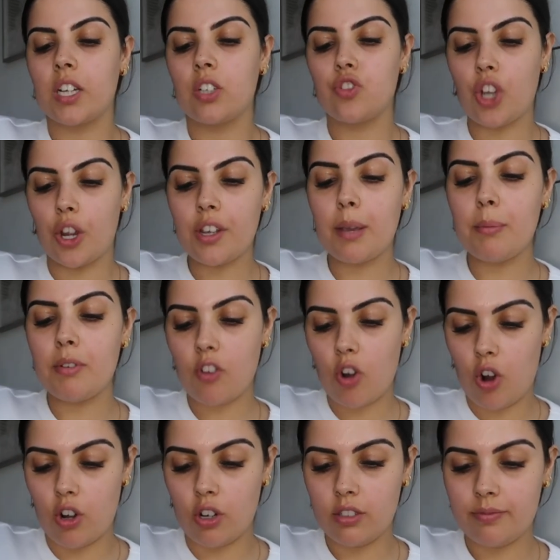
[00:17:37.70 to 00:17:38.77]
Don't get me
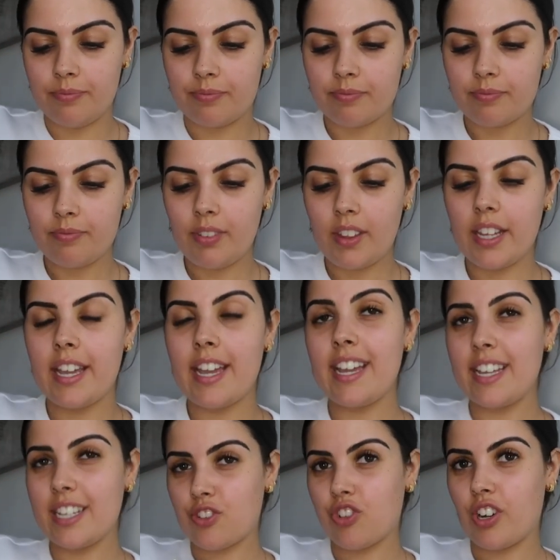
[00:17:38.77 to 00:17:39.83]
wrong, it
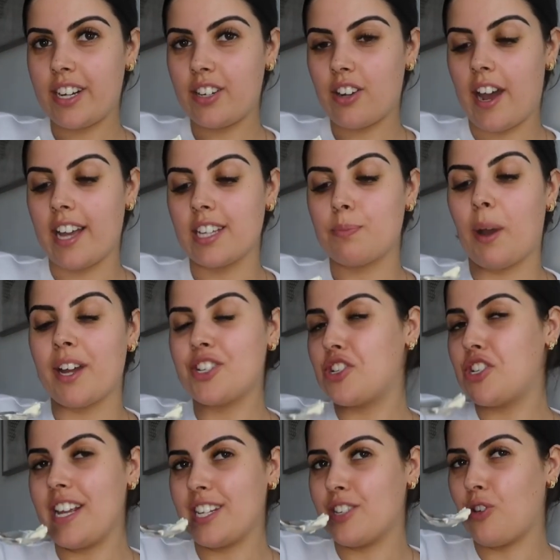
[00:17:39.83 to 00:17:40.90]
is really nice, but
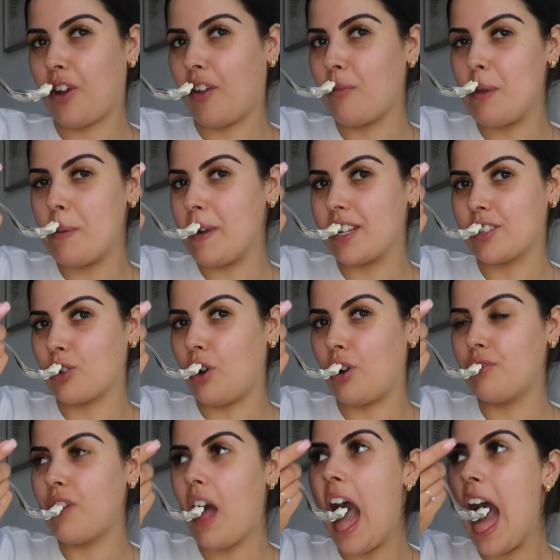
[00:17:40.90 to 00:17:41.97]
it's not giving me Biscoff.